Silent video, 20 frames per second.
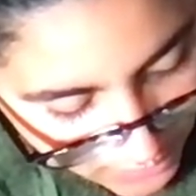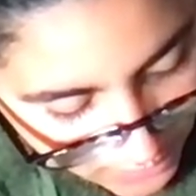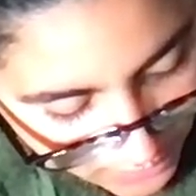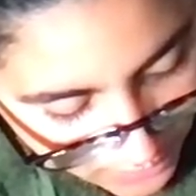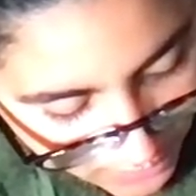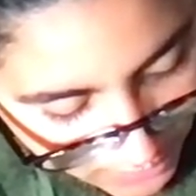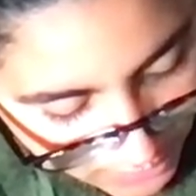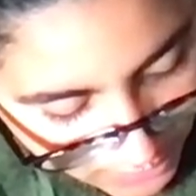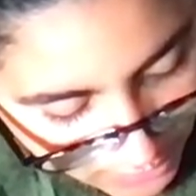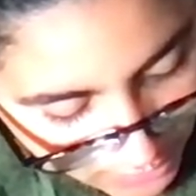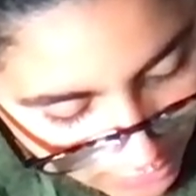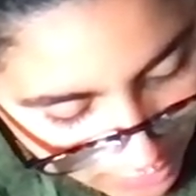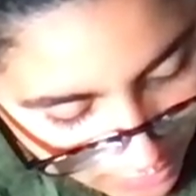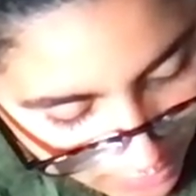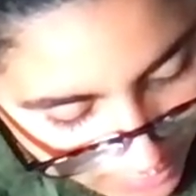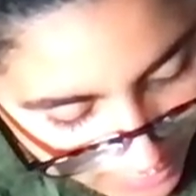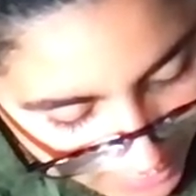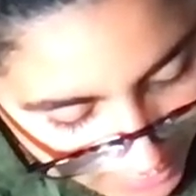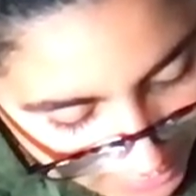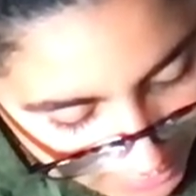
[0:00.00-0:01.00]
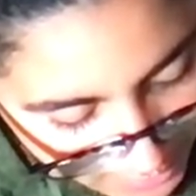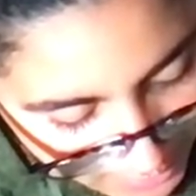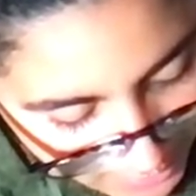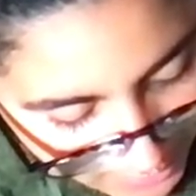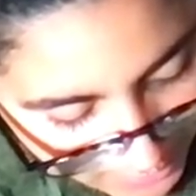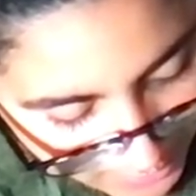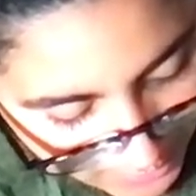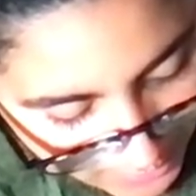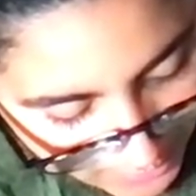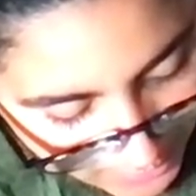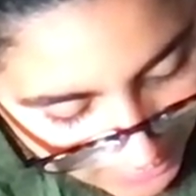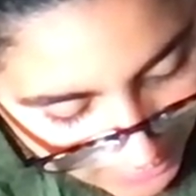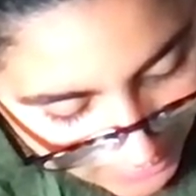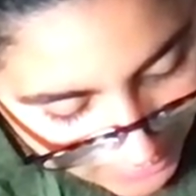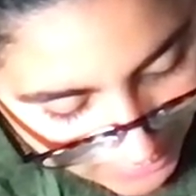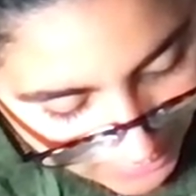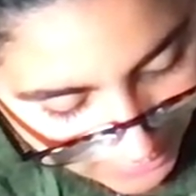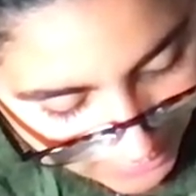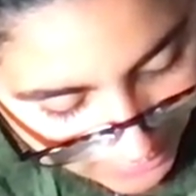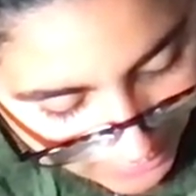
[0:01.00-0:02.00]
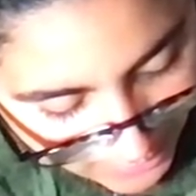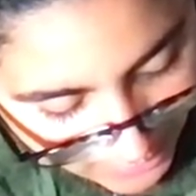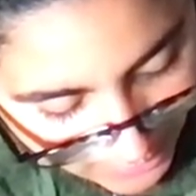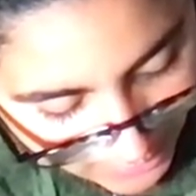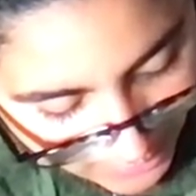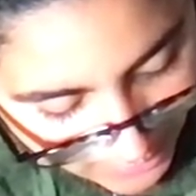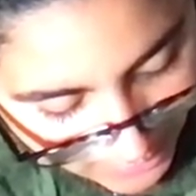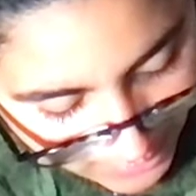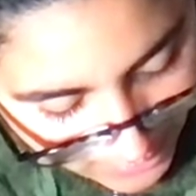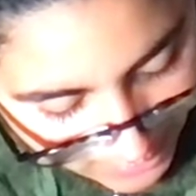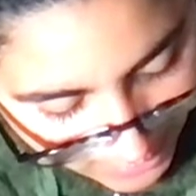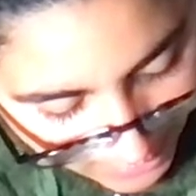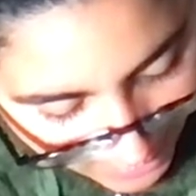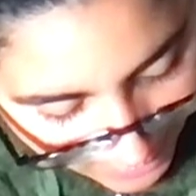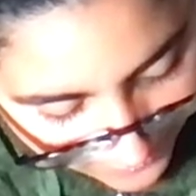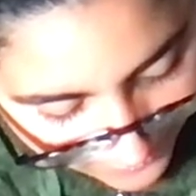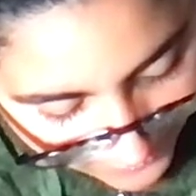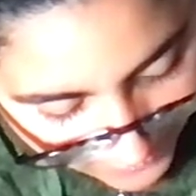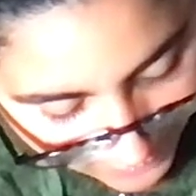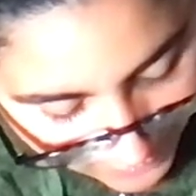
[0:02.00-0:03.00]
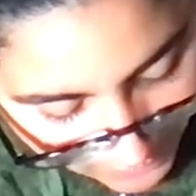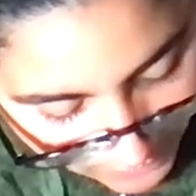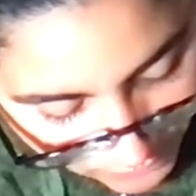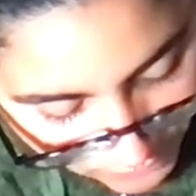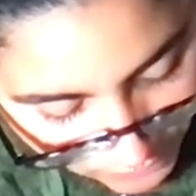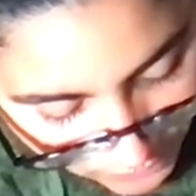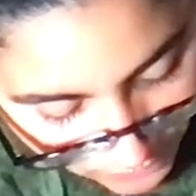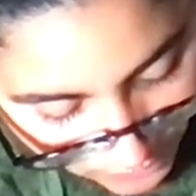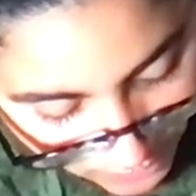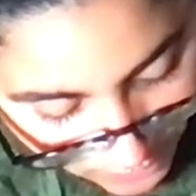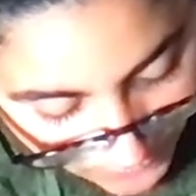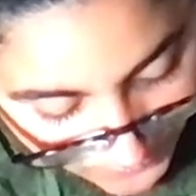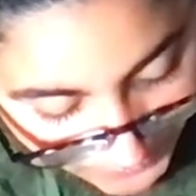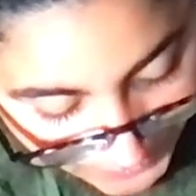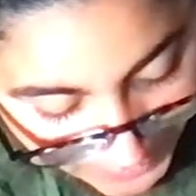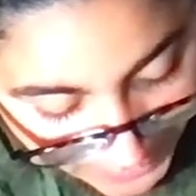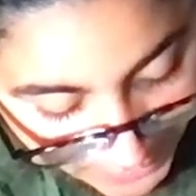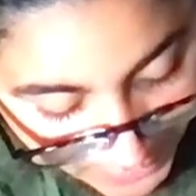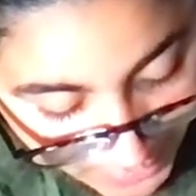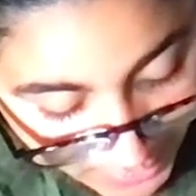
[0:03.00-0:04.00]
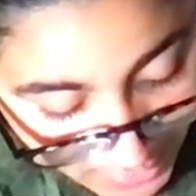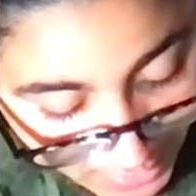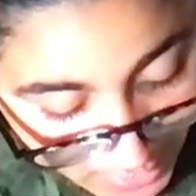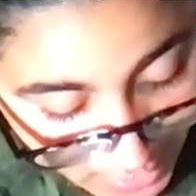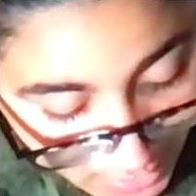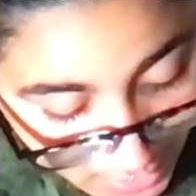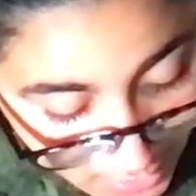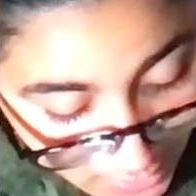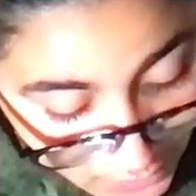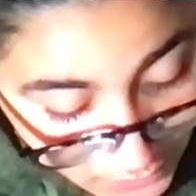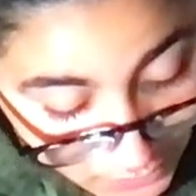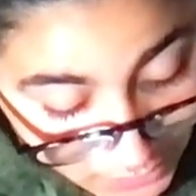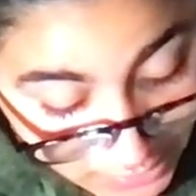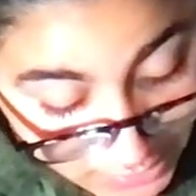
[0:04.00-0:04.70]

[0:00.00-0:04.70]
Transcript: want to go back in the Africa soil and we